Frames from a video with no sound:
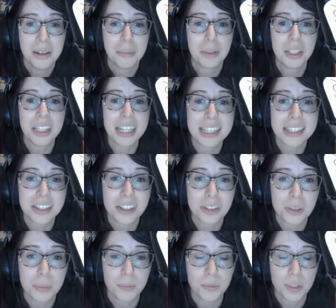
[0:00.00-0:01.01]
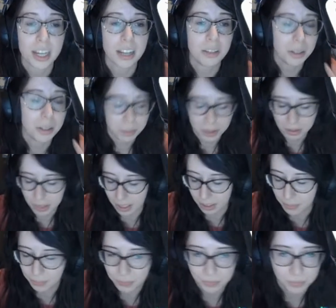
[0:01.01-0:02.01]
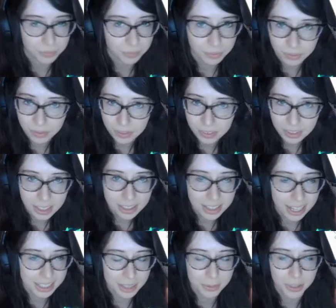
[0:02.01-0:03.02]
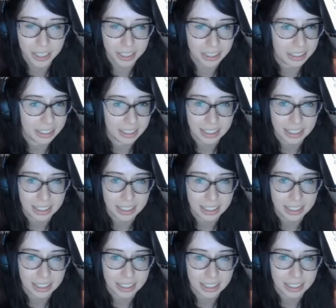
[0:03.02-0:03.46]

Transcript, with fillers: Please use tail whip. Okay, that's fine.